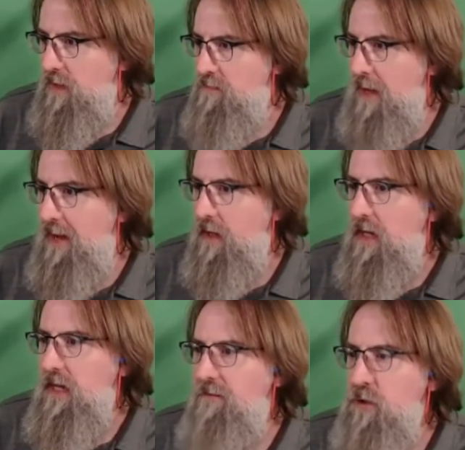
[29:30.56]
back.
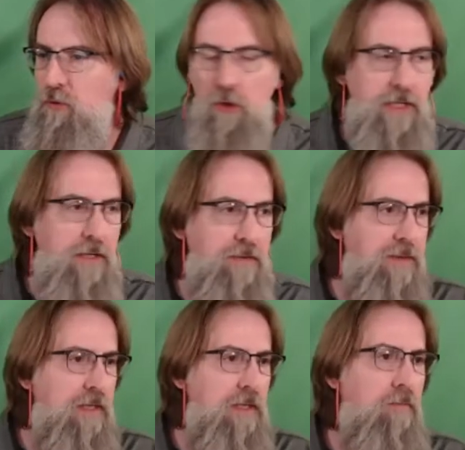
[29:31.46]
If you look at
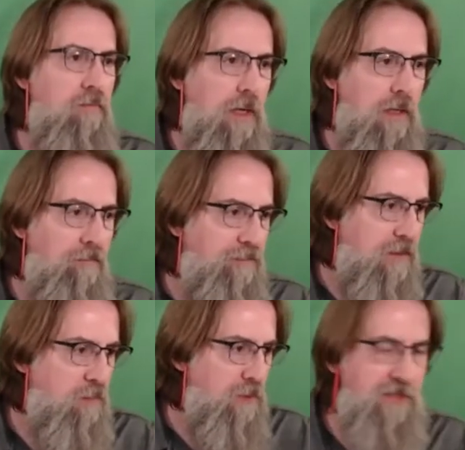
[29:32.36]
the
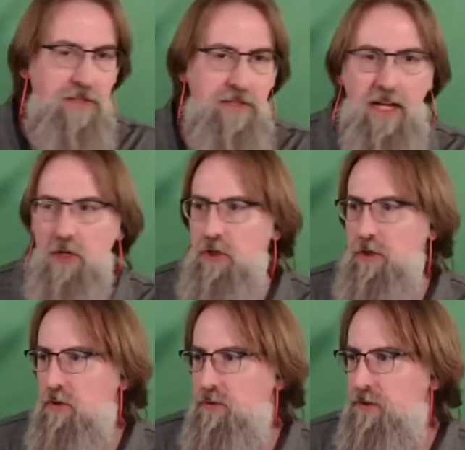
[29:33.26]
presentation
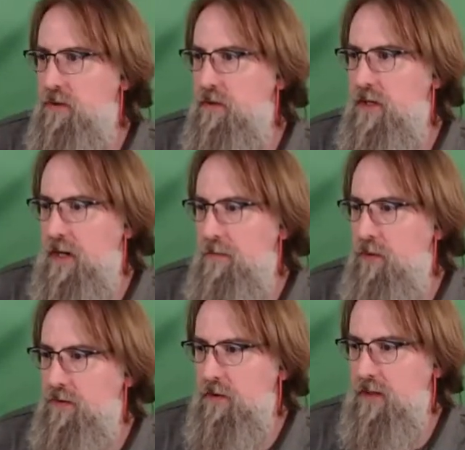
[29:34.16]
notes that I
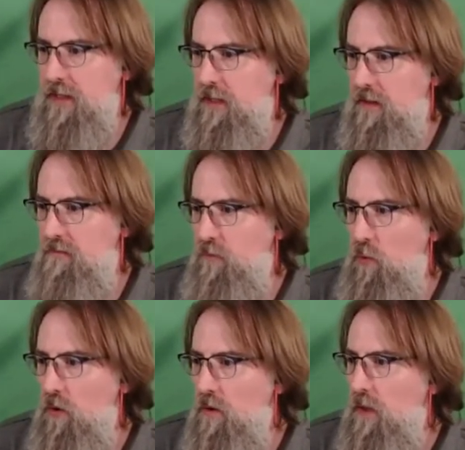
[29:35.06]
put the link in
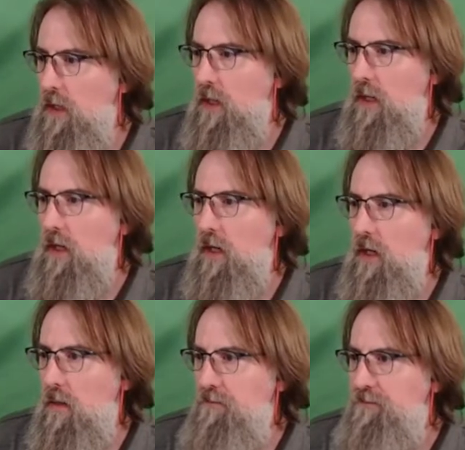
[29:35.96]
for,
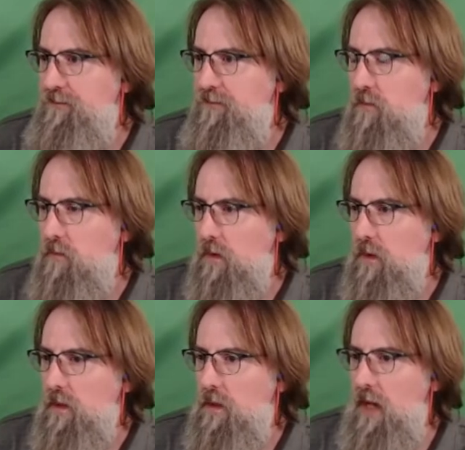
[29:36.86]
I
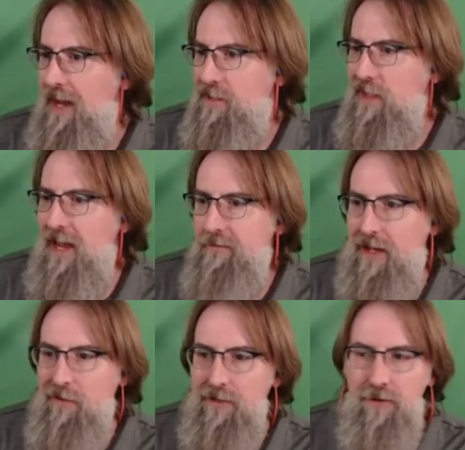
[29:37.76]
actually have
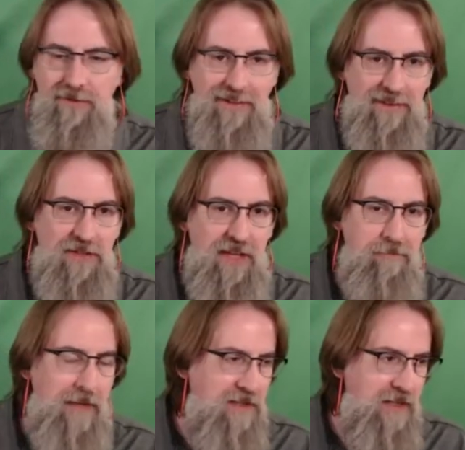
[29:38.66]
the
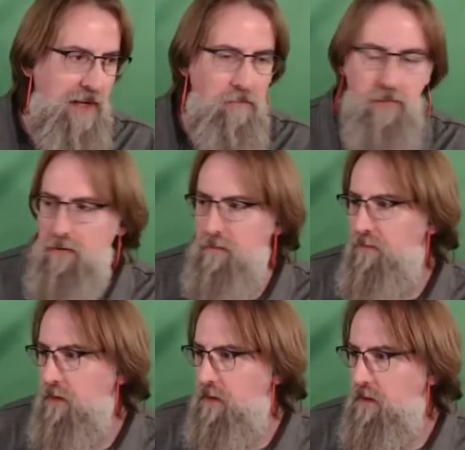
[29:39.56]
step-by-step
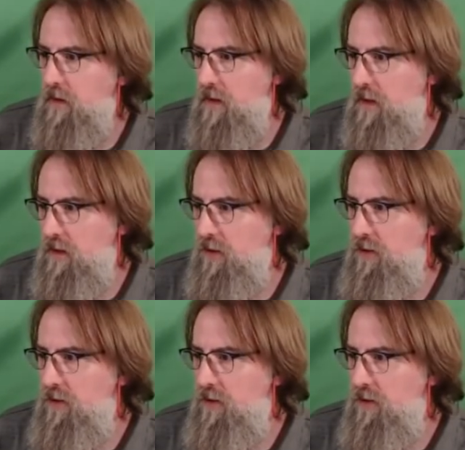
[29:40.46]
to do